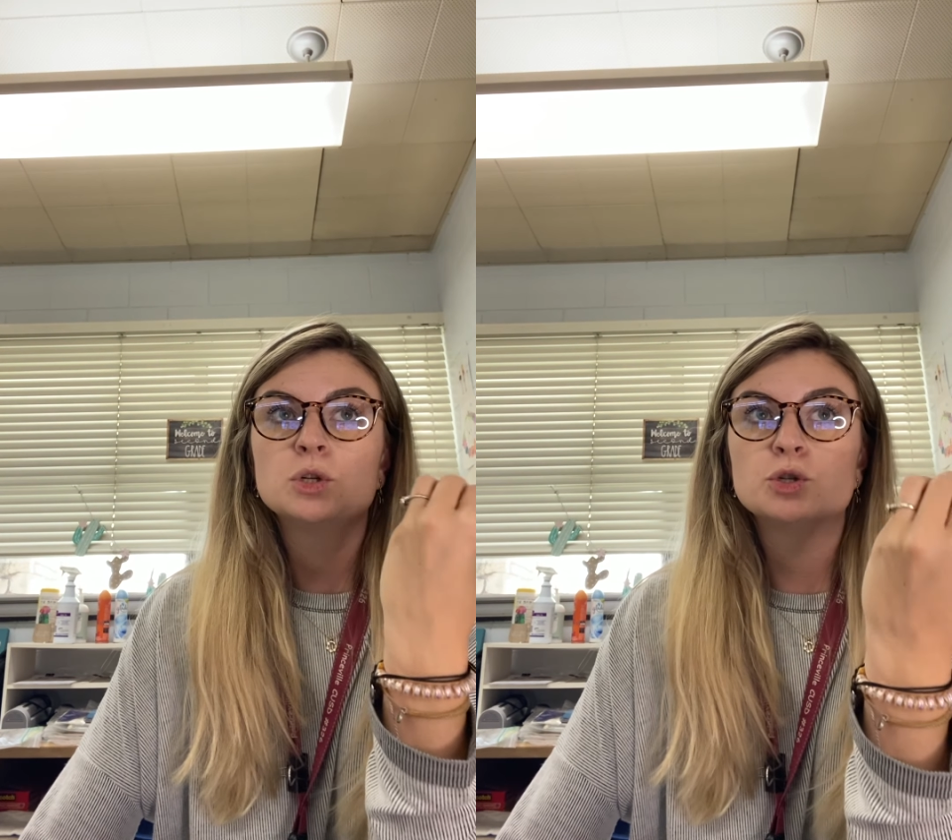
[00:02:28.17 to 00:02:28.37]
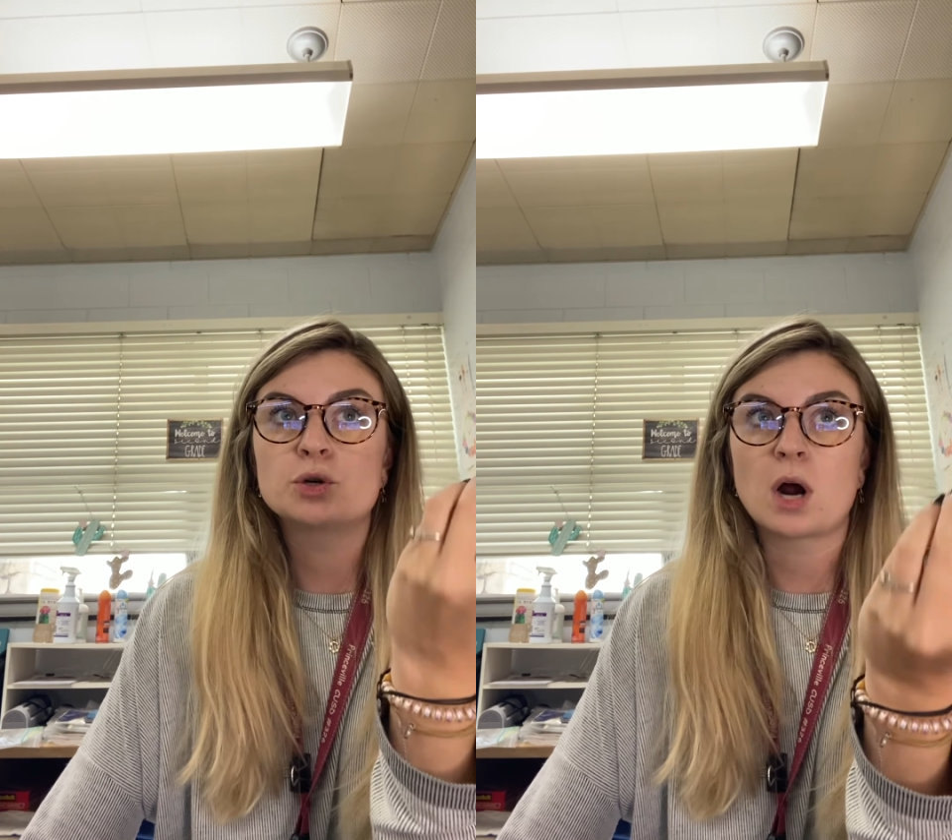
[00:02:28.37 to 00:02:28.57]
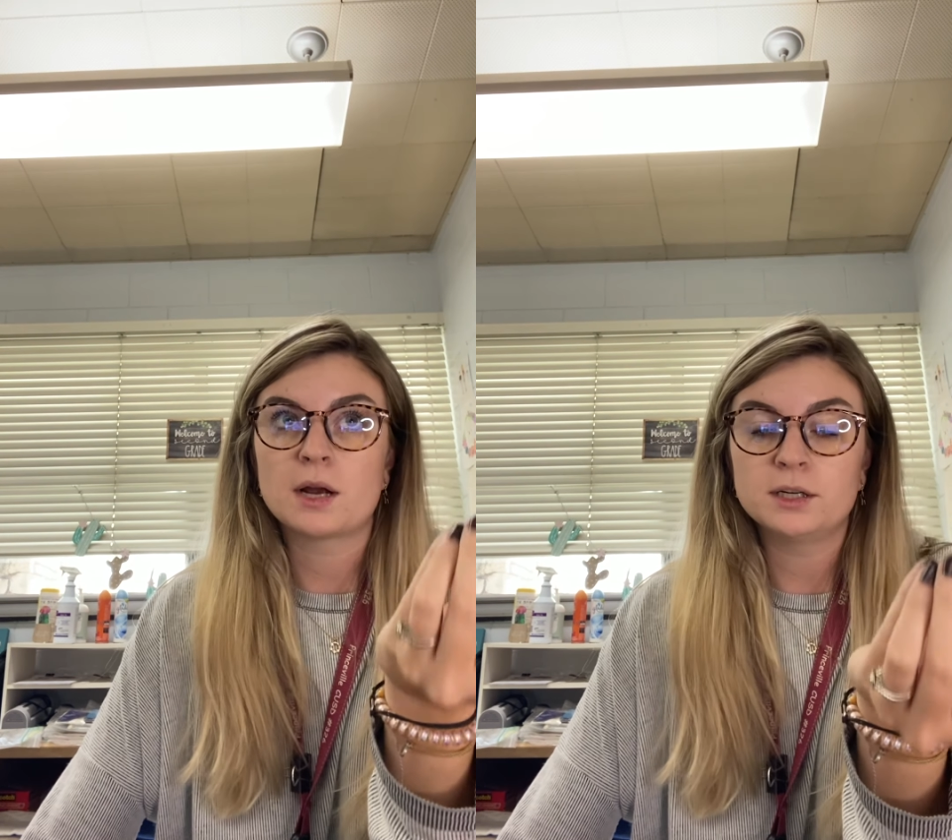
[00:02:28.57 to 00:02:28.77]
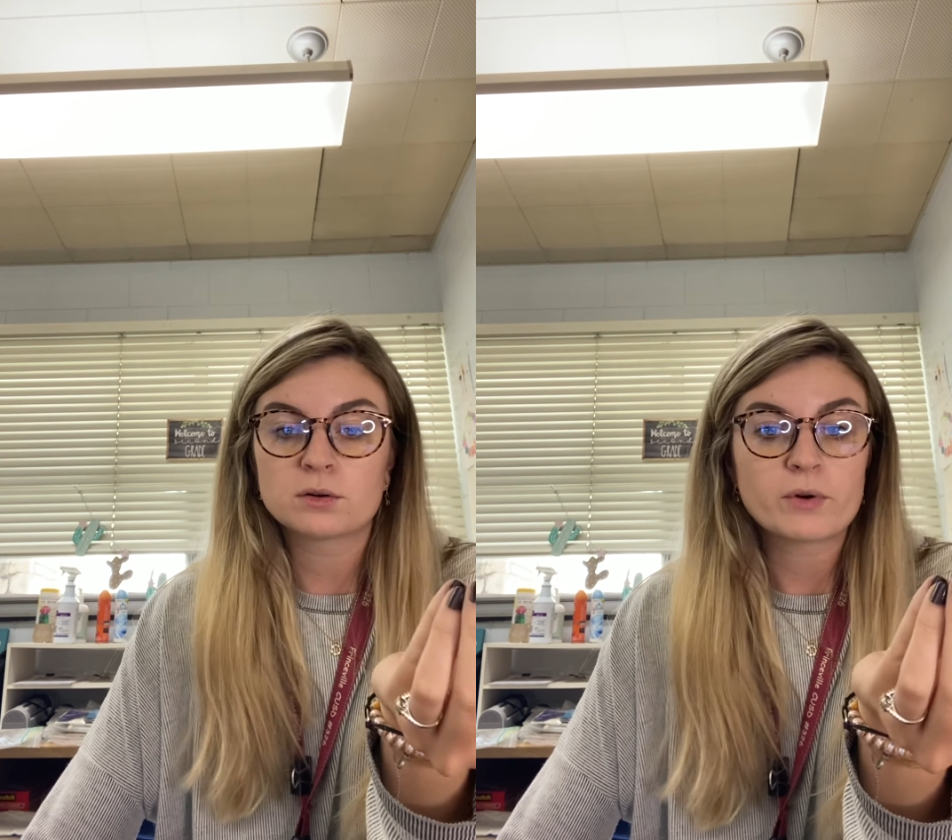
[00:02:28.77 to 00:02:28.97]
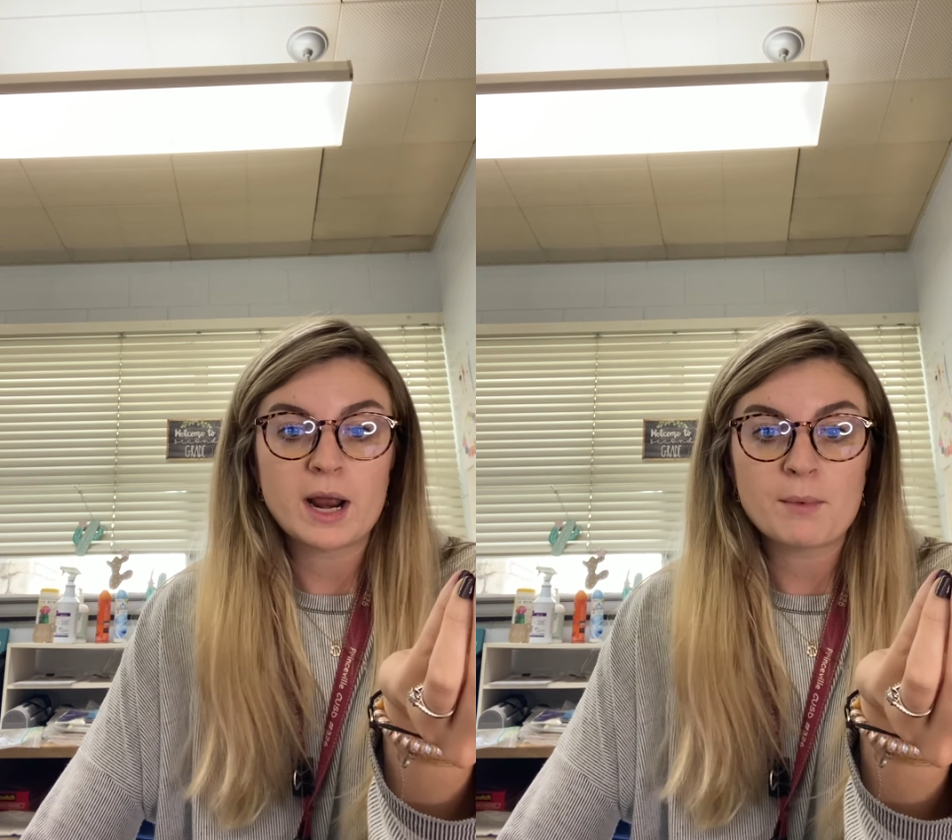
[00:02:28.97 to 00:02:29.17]
draw your
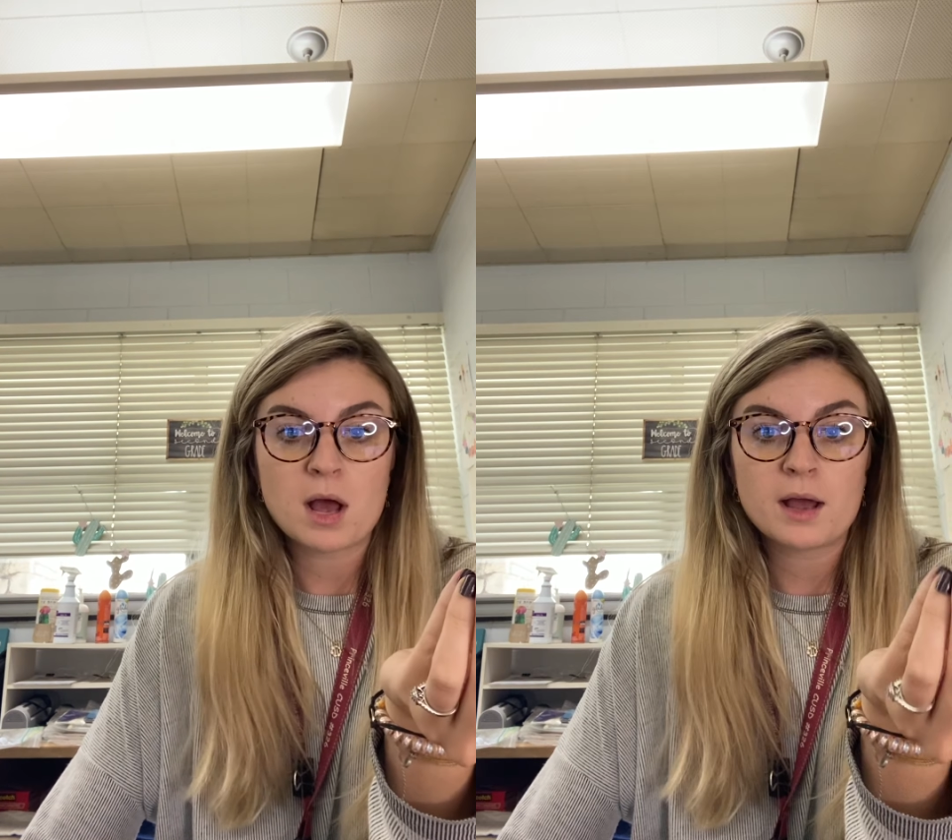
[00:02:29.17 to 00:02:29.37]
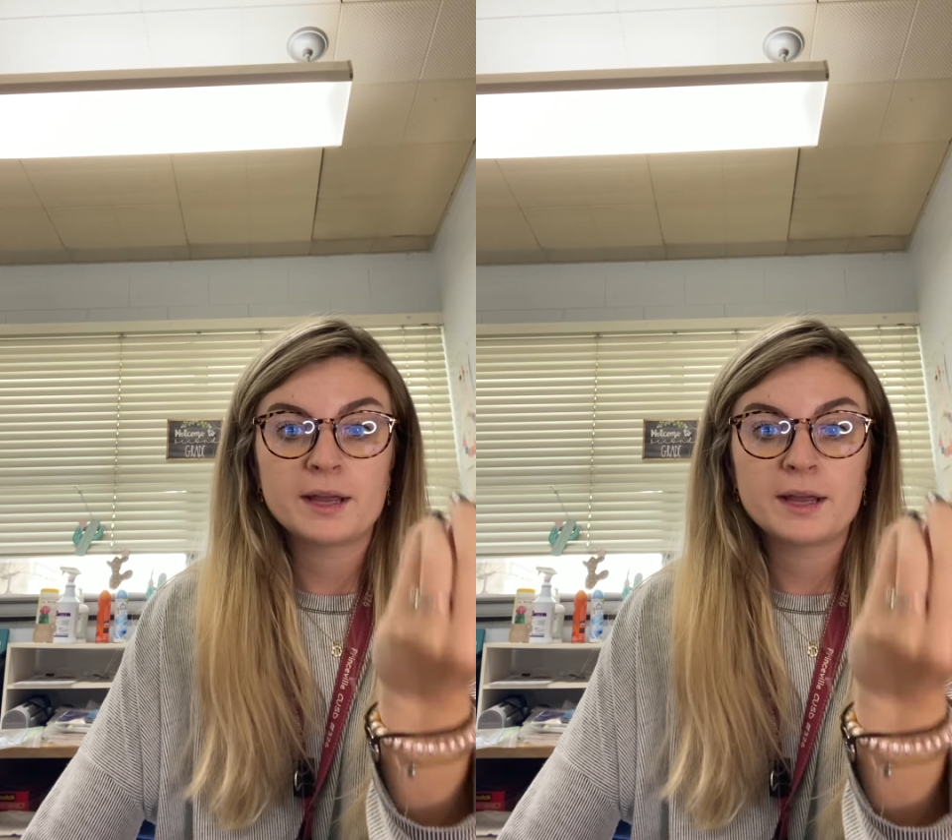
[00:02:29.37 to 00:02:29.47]
grandma.